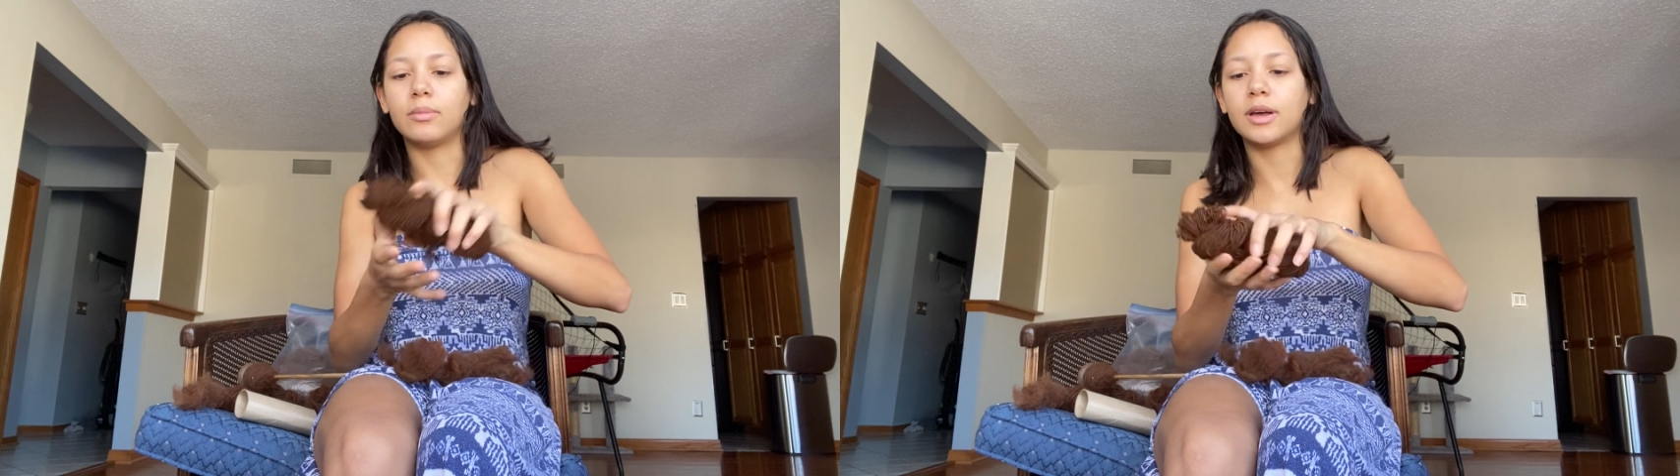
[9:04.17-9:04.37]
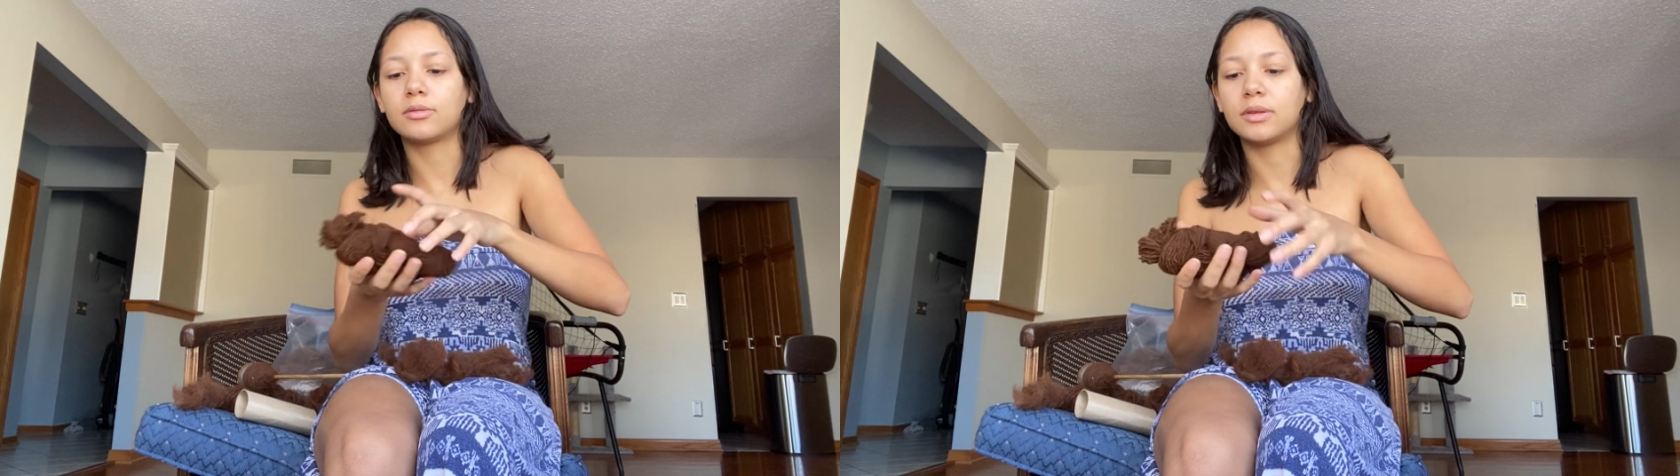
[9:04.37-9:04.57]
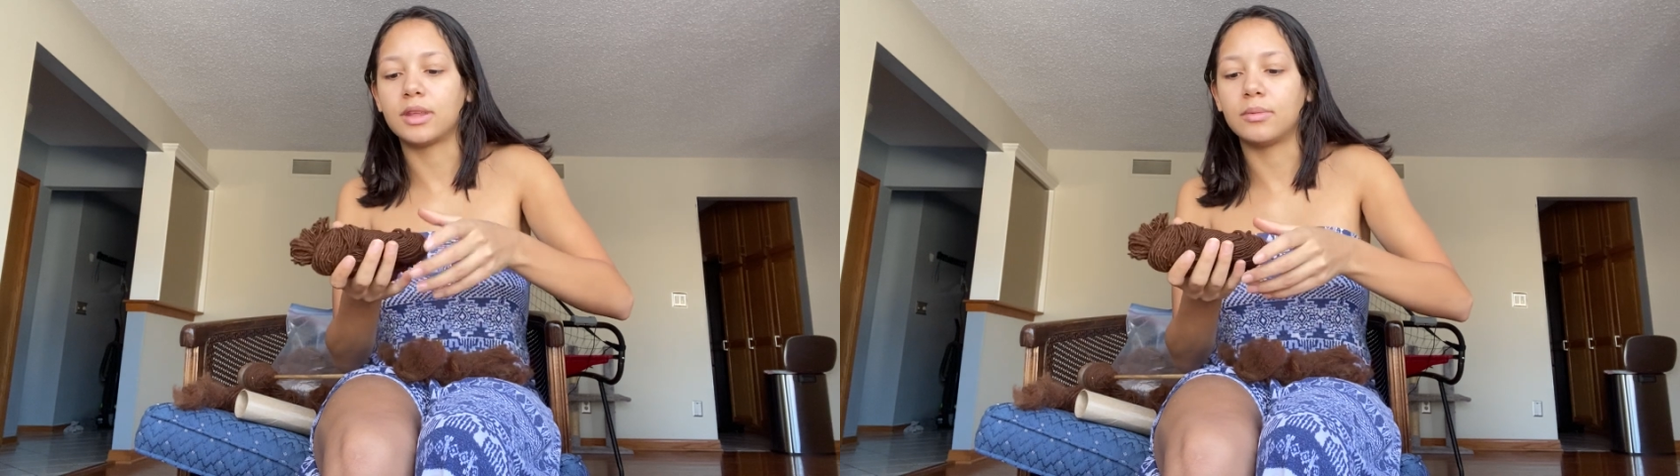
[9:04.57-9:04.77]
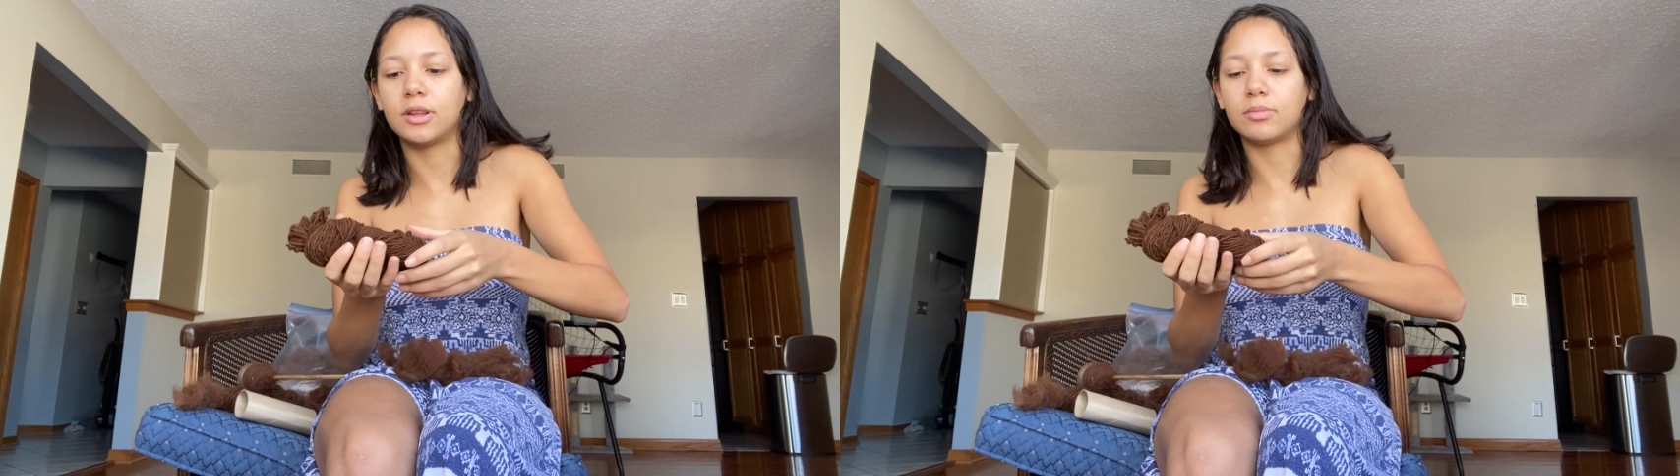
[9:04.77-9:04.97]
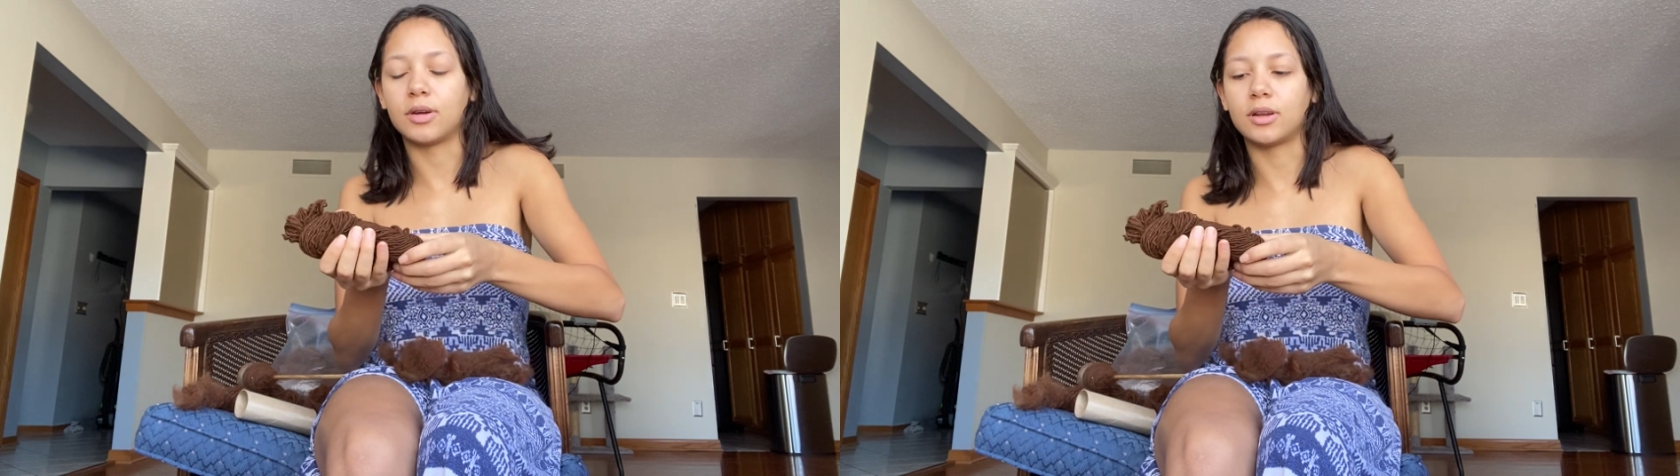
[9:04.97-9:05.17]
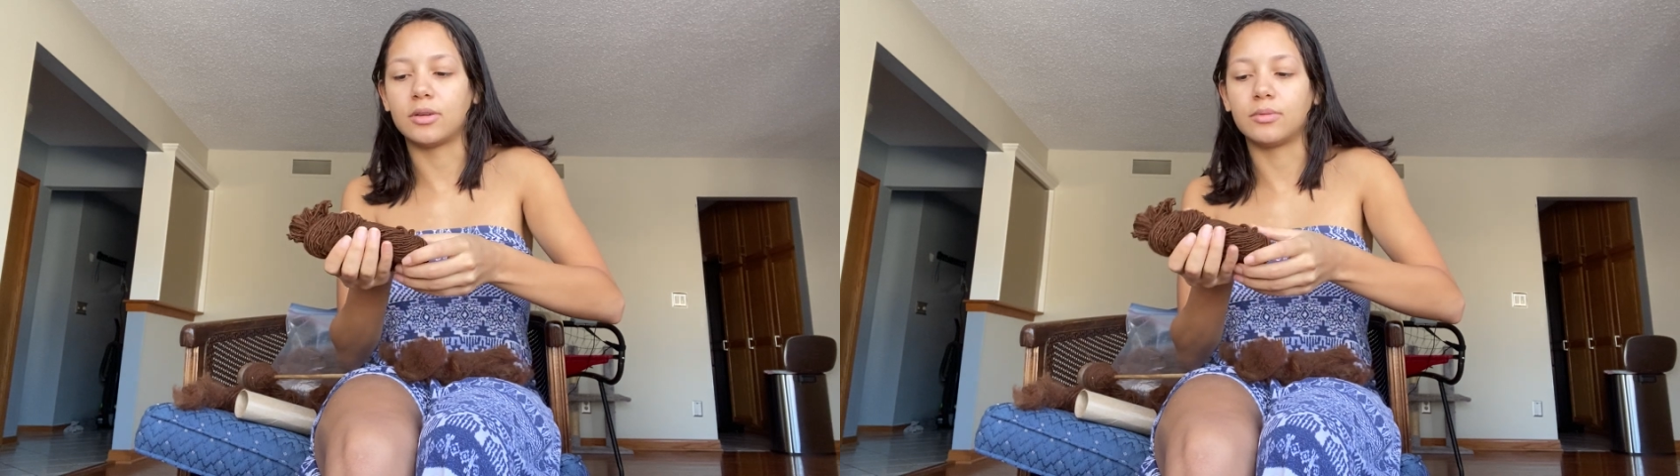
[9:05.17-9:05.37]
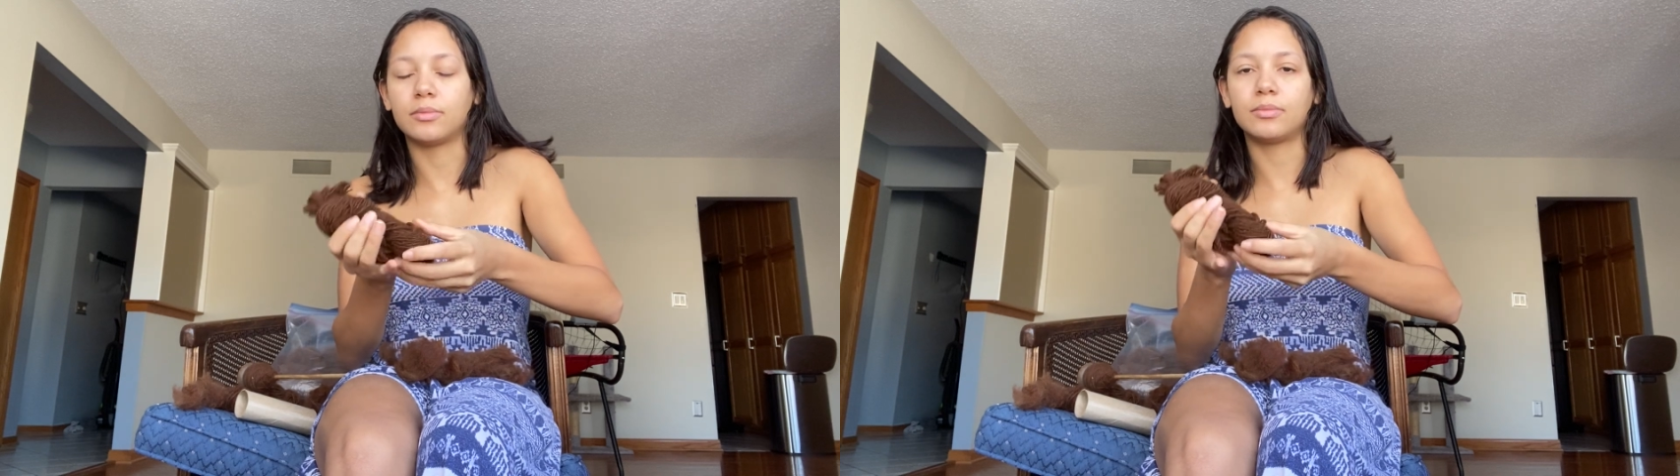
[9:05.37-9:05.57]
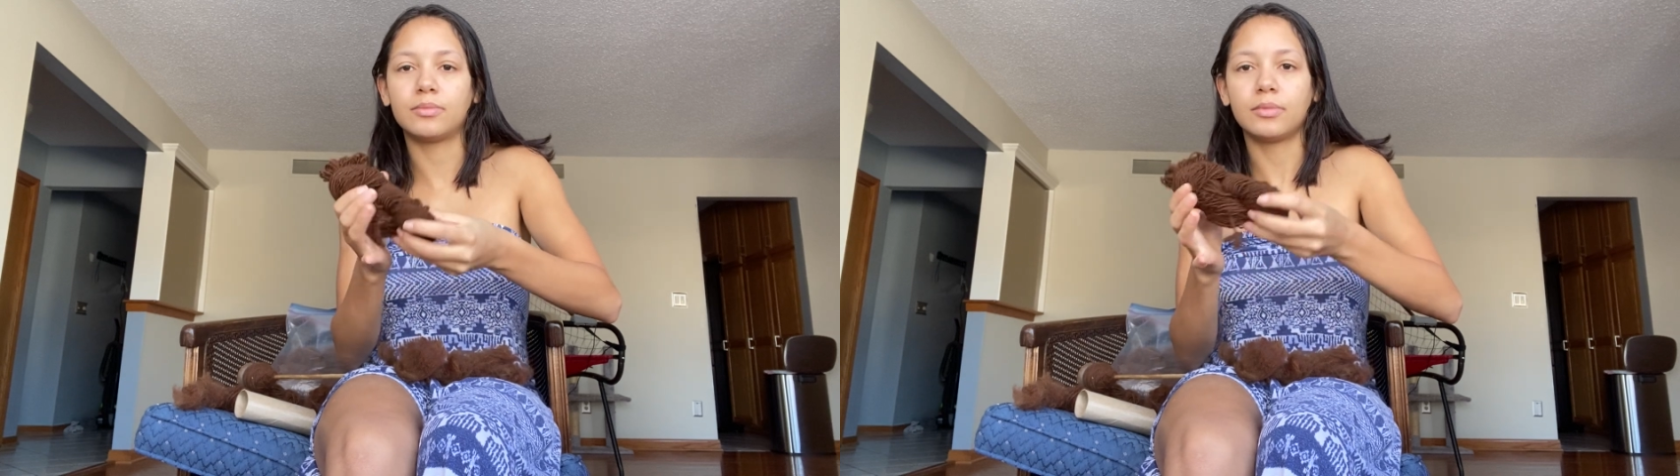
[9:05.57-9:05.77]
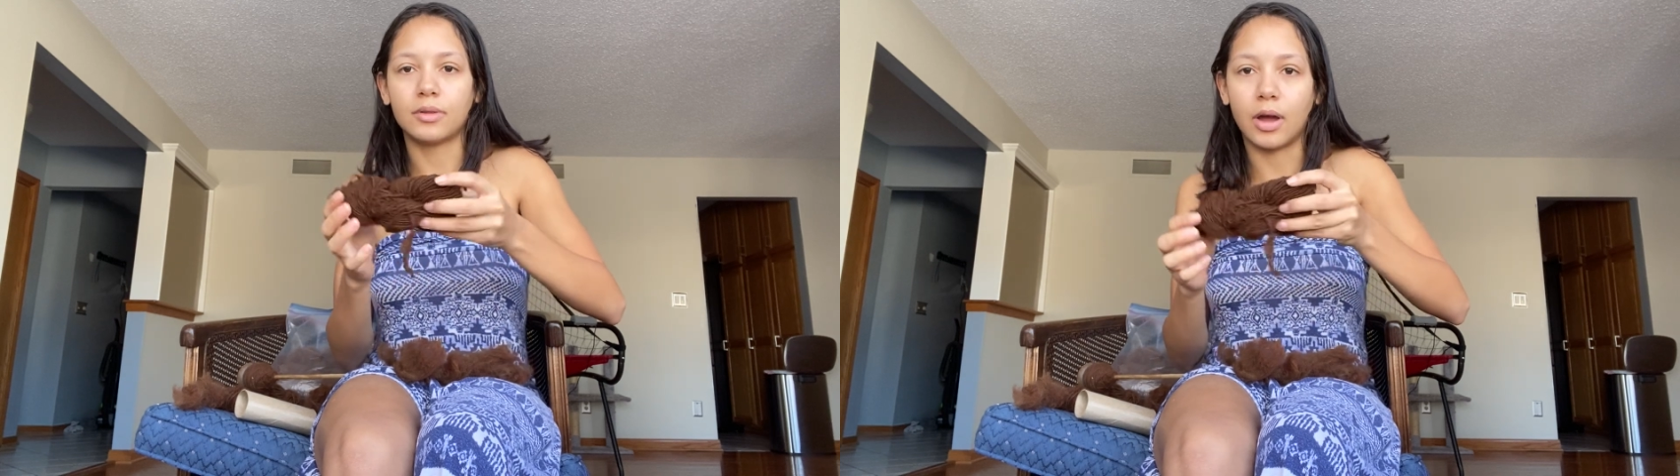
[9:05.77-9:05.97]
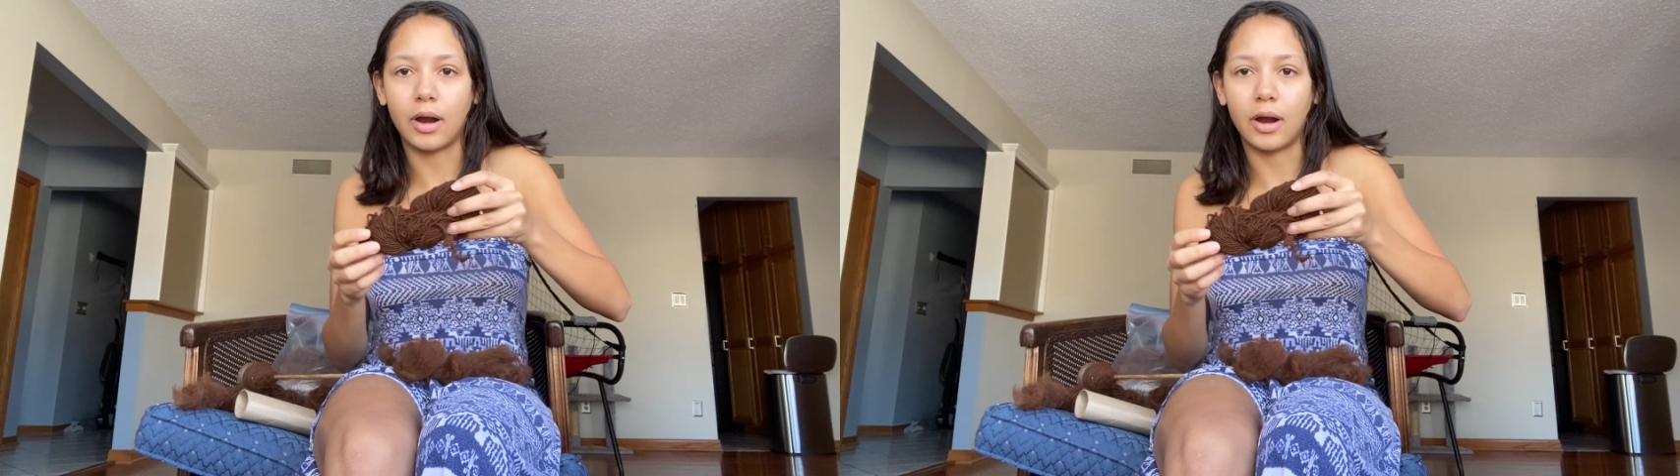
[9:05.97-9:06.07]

mess with it when it's brand new. All